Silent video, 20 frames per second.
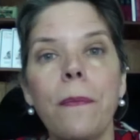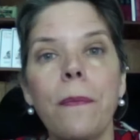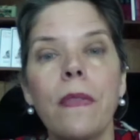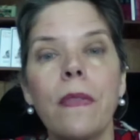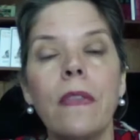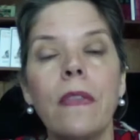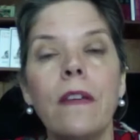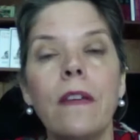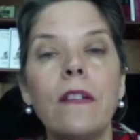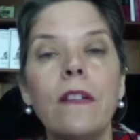
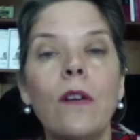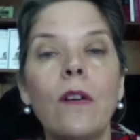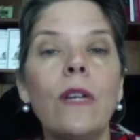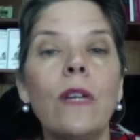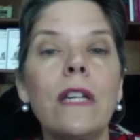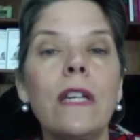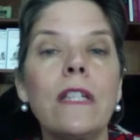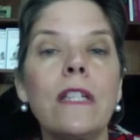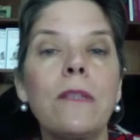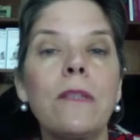they don't
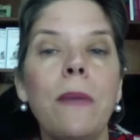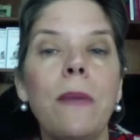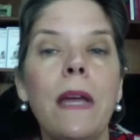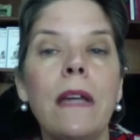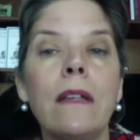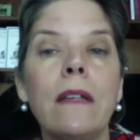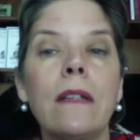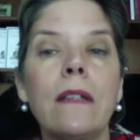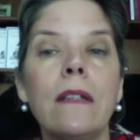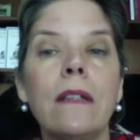
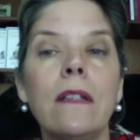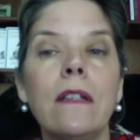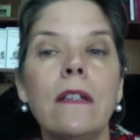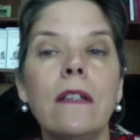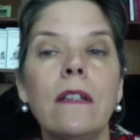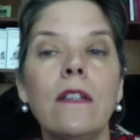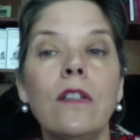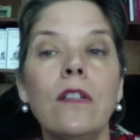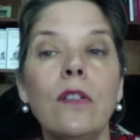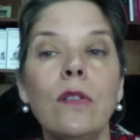expect
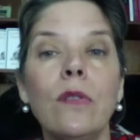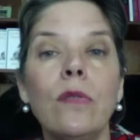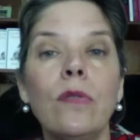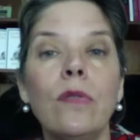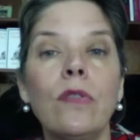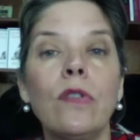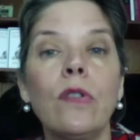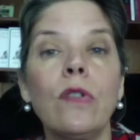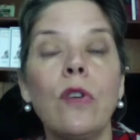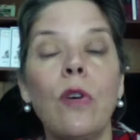you
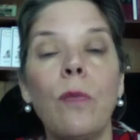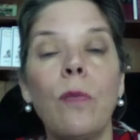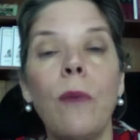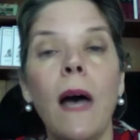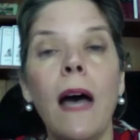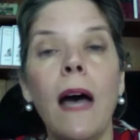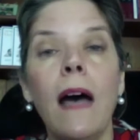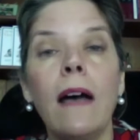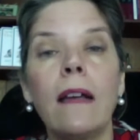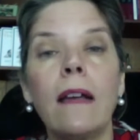to go
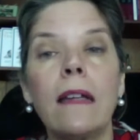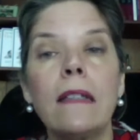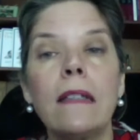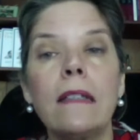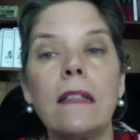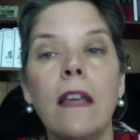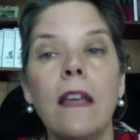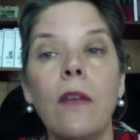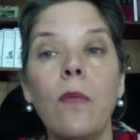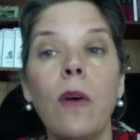back and say,